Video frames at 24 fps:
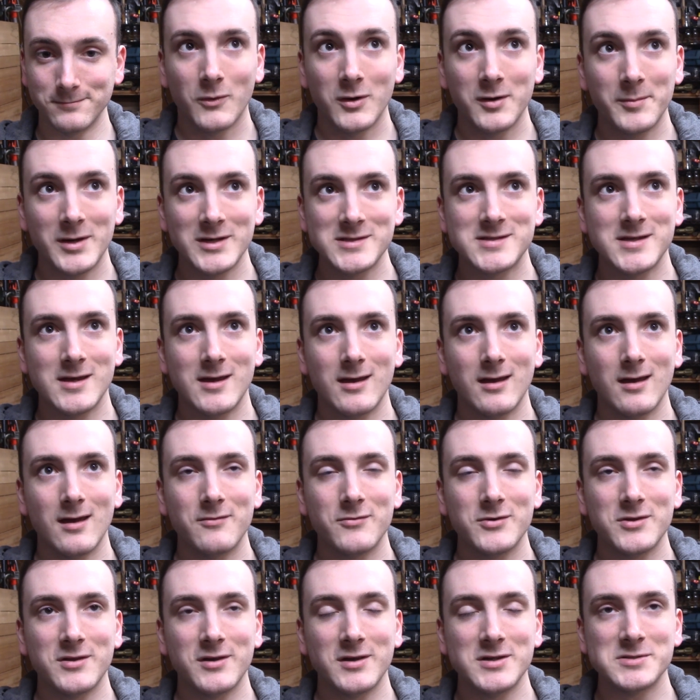What am I saying?
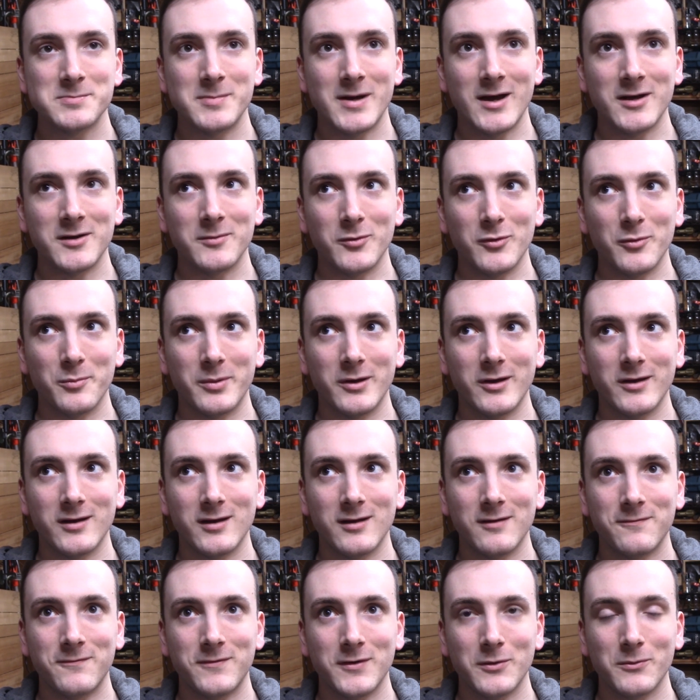Everything is moddable,
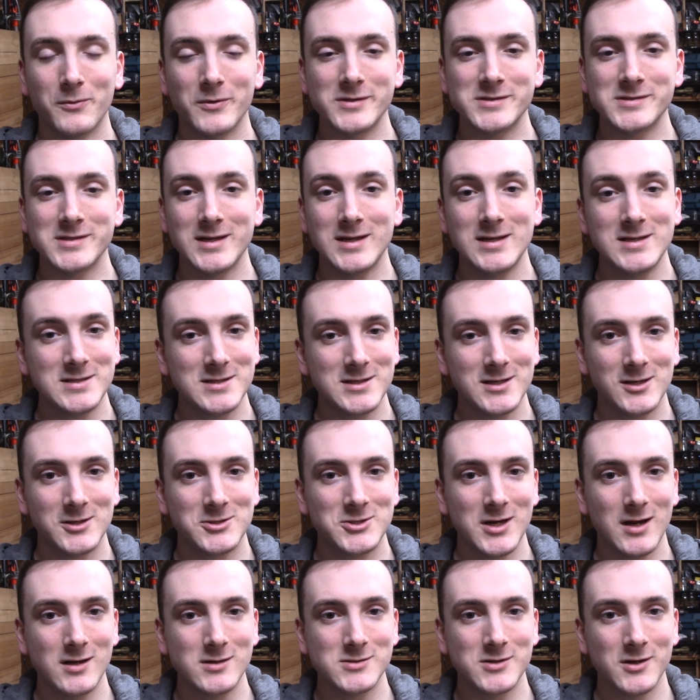but if it was easy
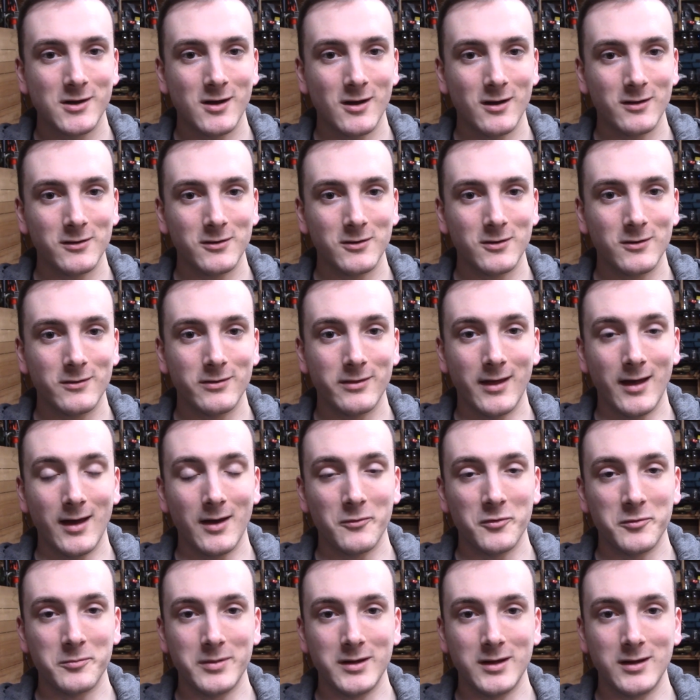to change the color,
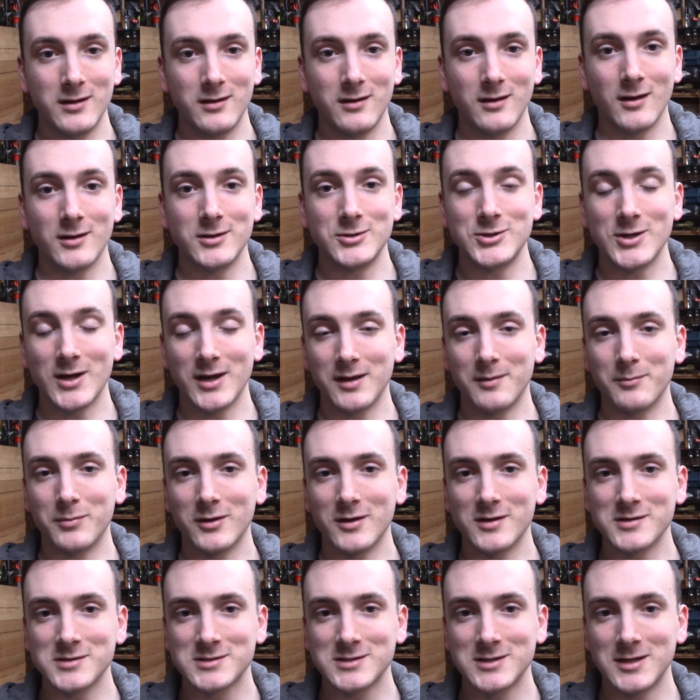that would be a giant
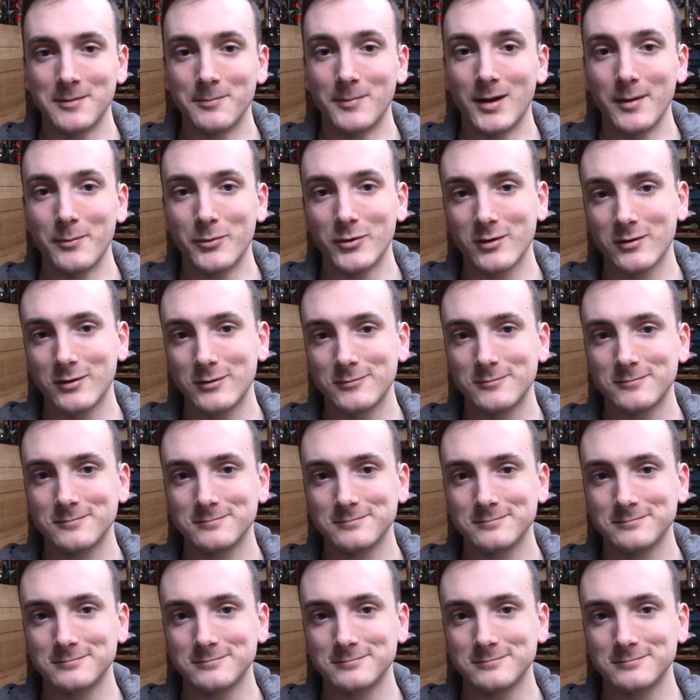plus in my book.